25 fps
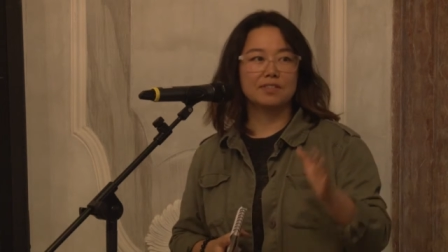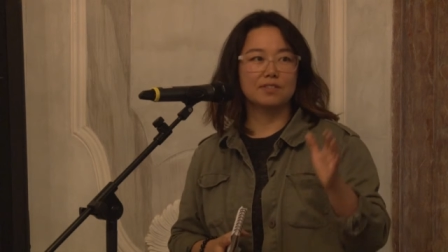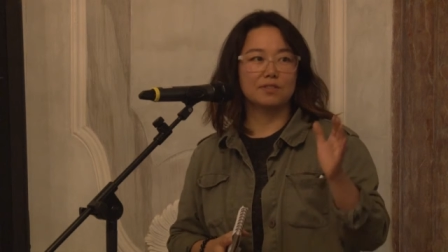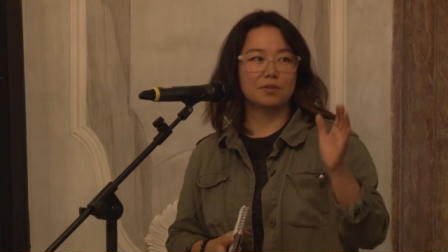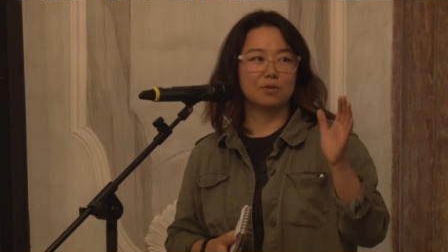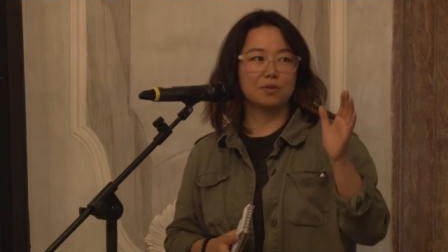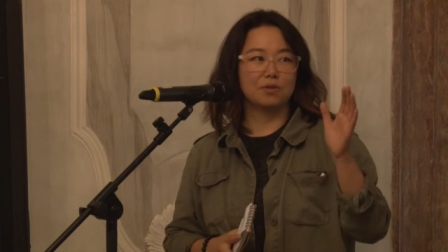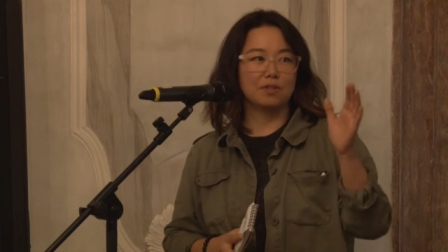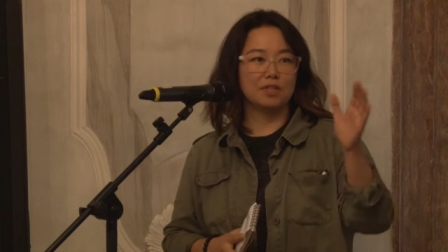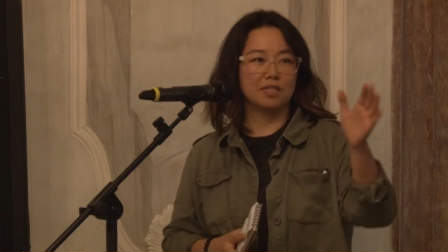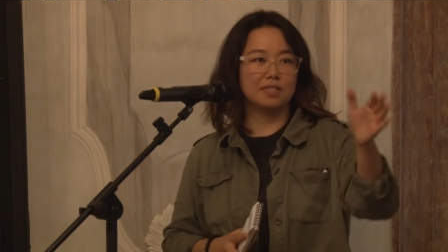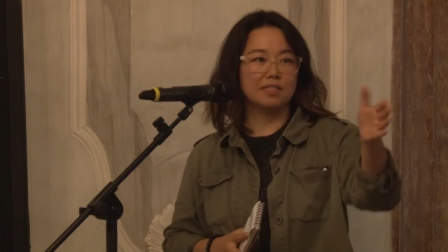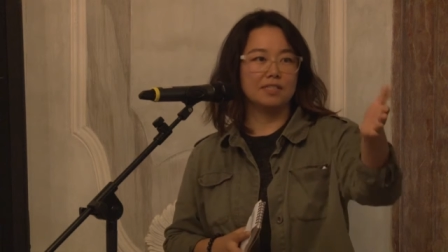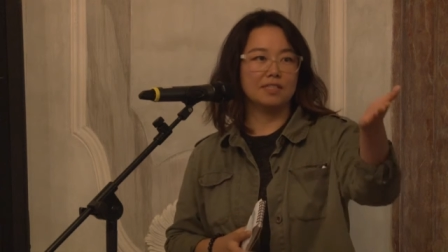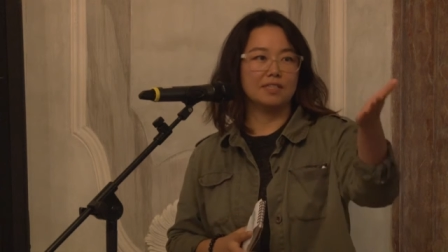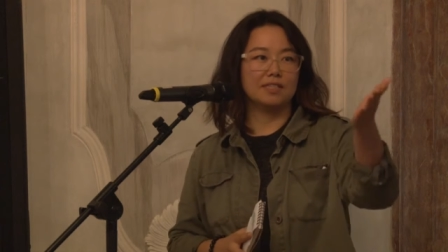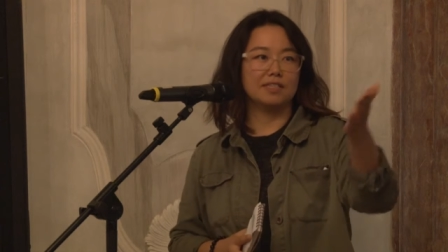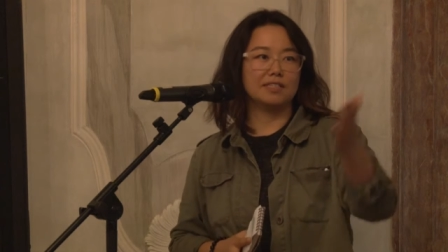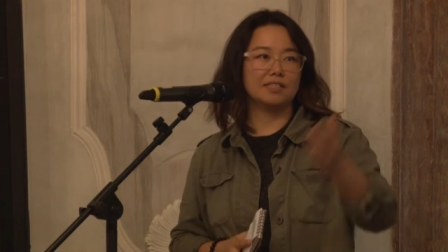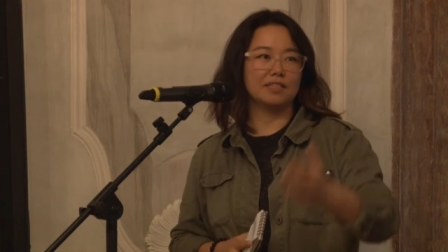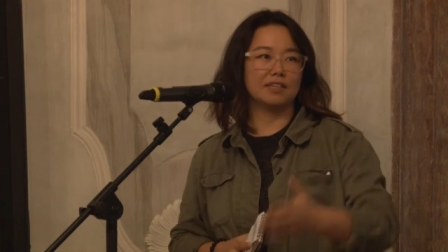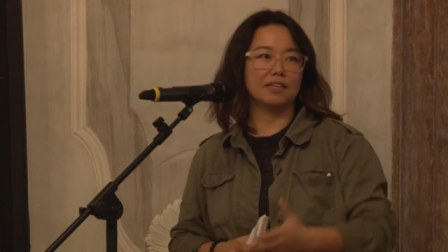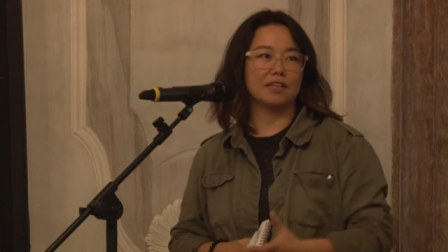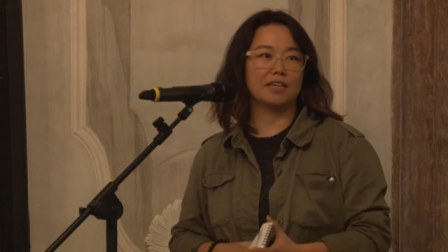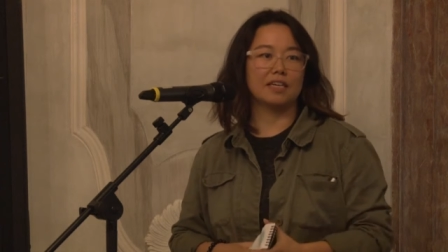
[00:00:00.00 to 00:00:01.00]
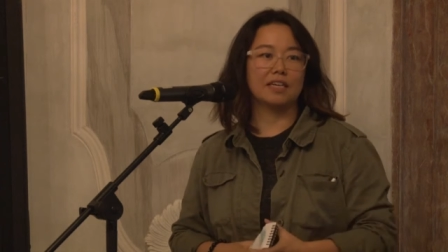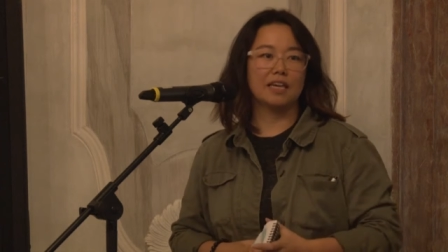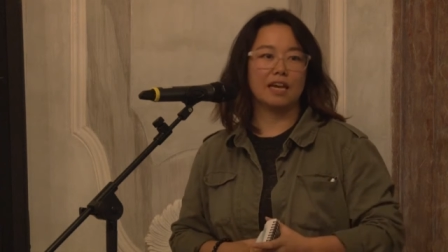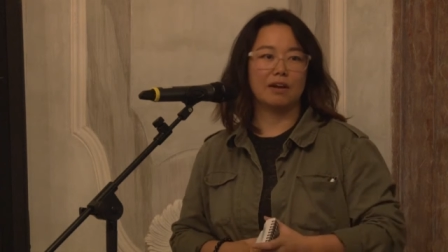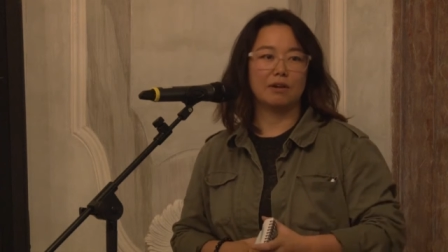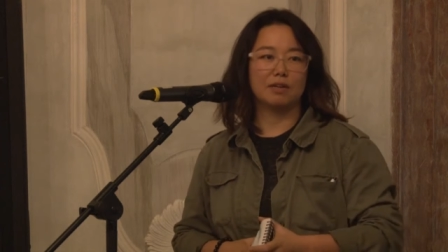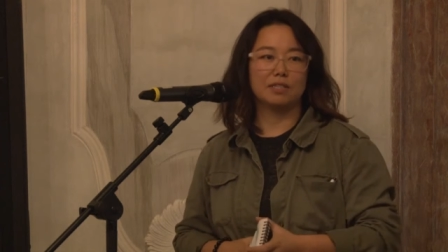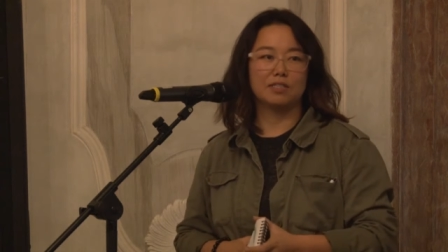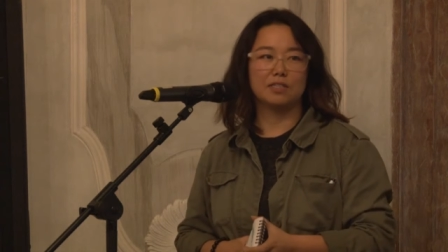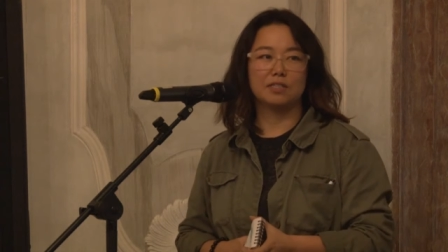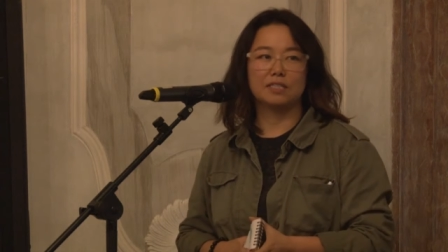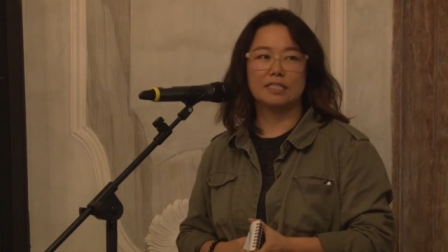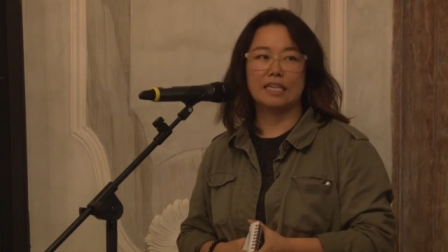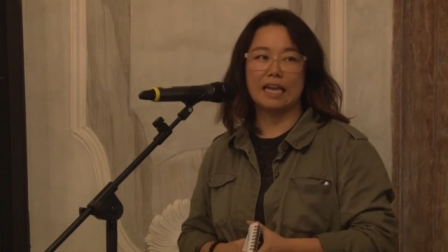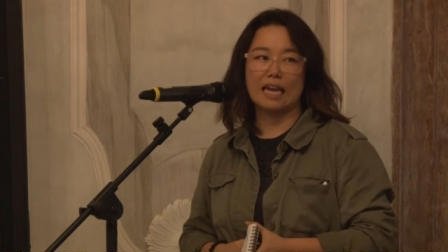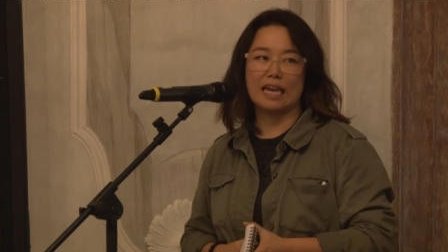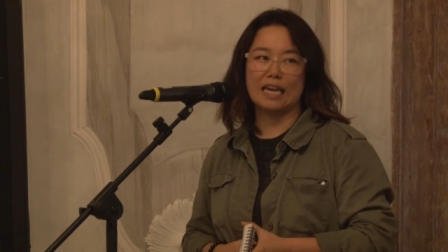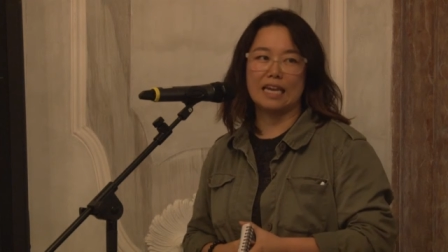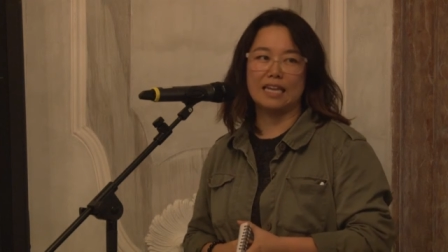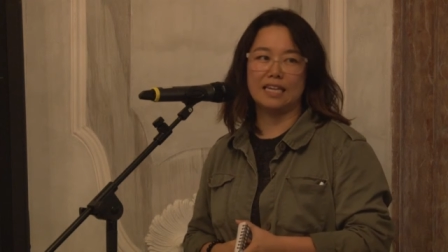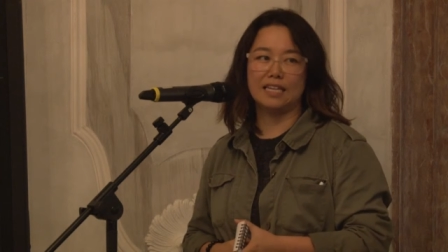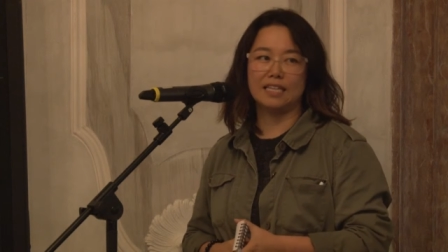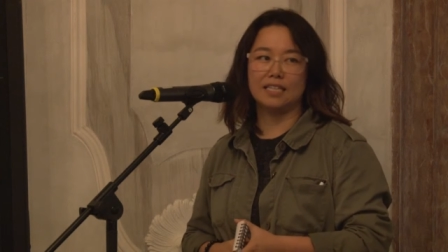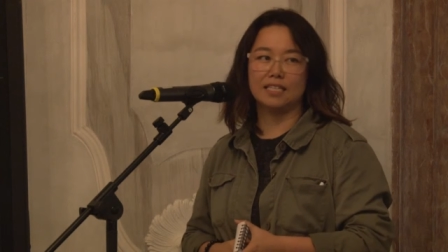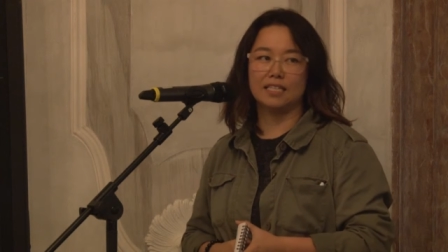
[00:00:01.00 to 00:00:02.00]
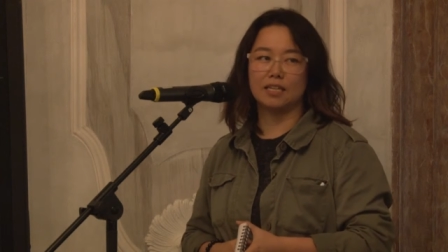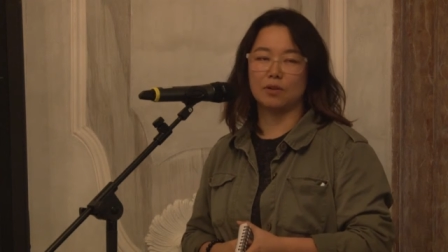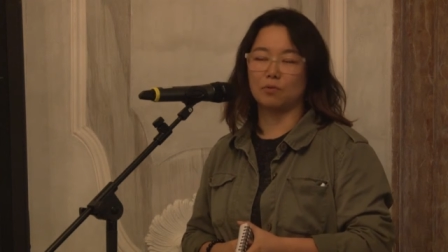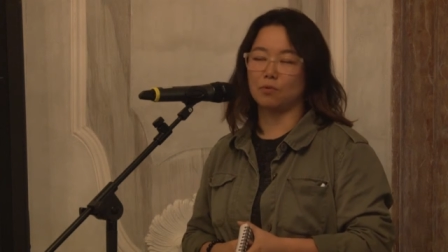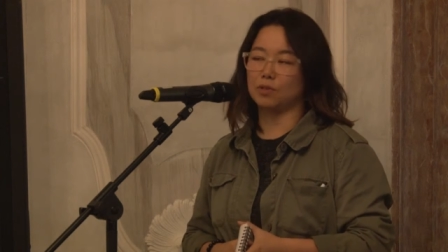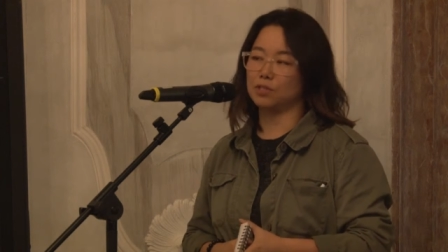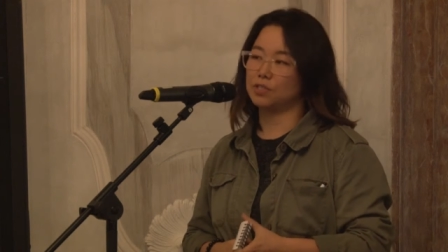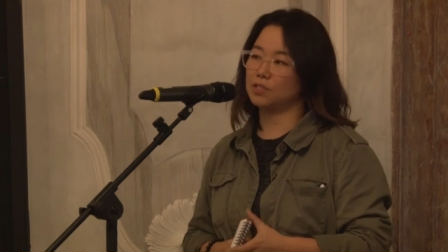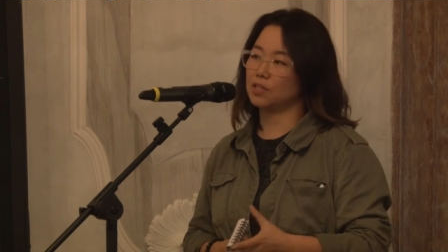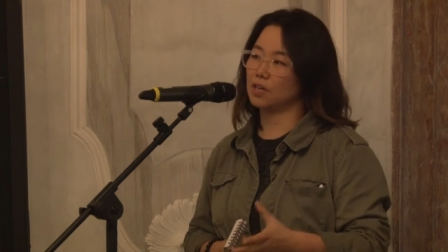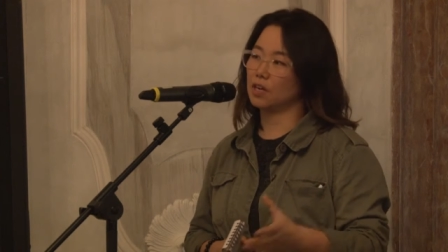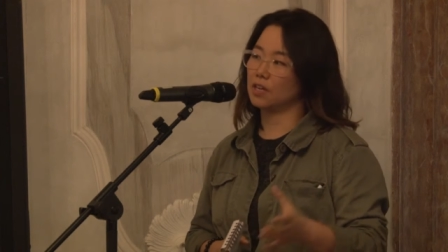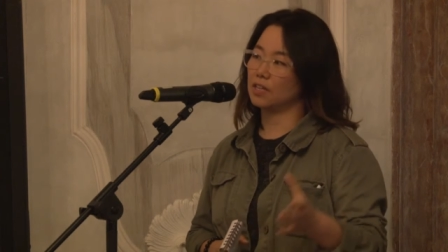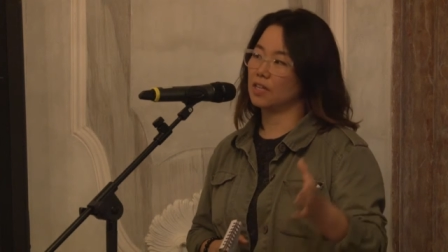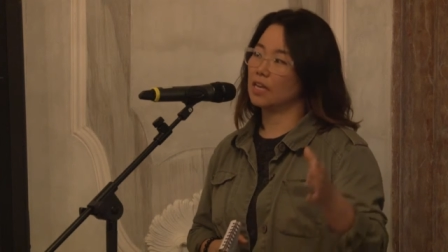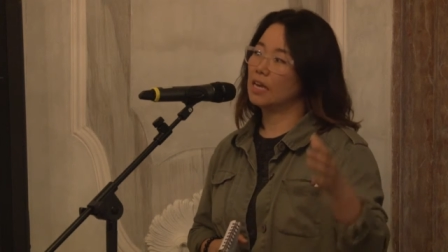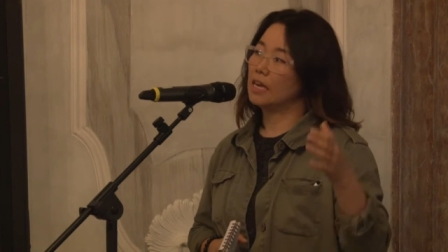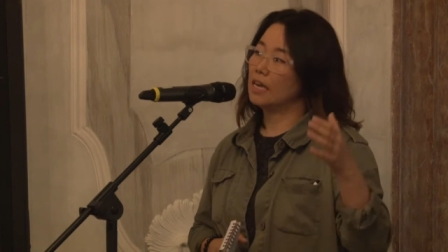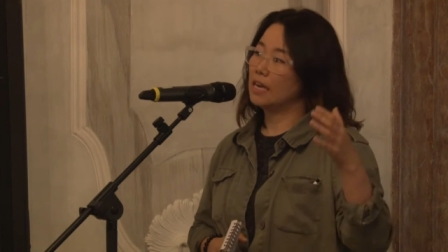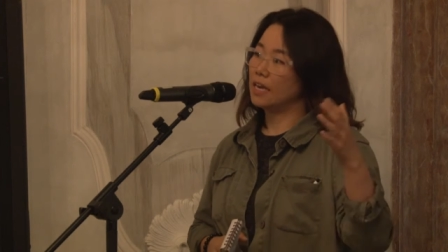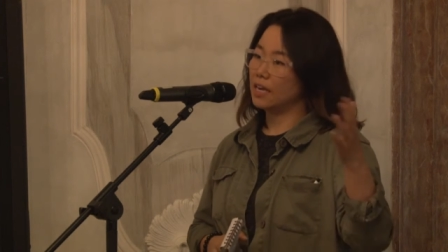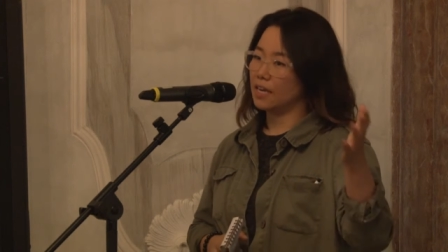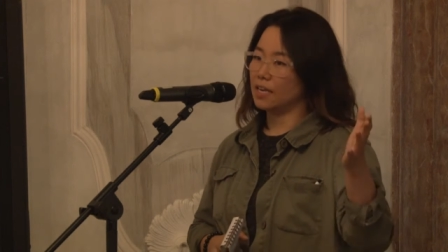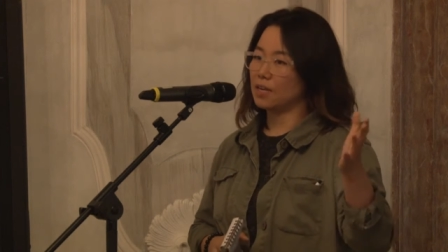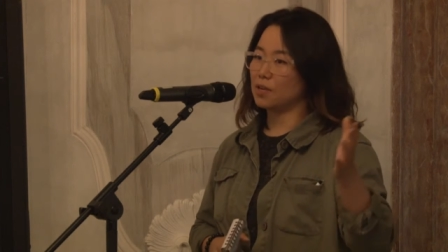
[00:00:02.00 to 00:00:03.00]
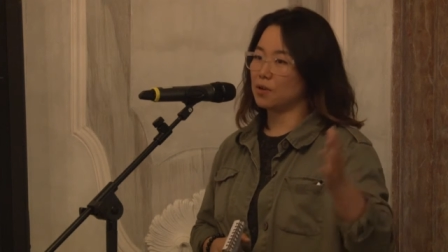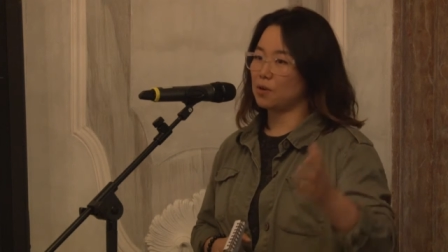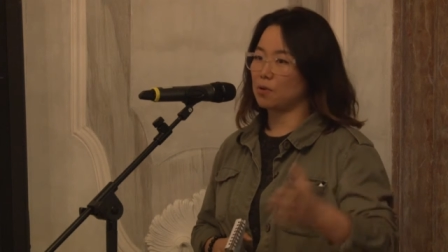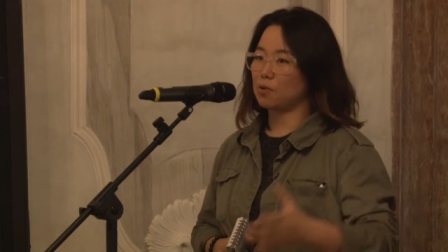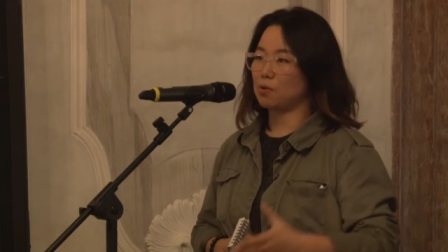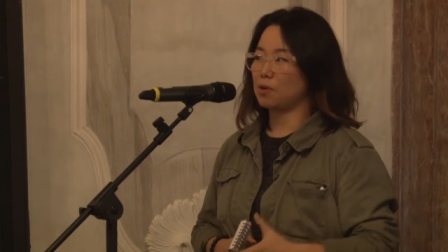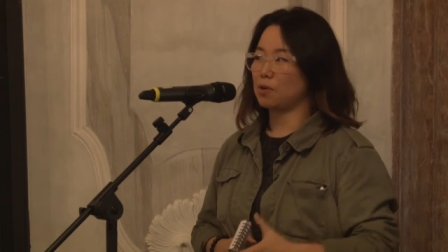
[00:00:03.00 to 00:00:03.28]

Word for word: So this is a character Tae-in that we shot in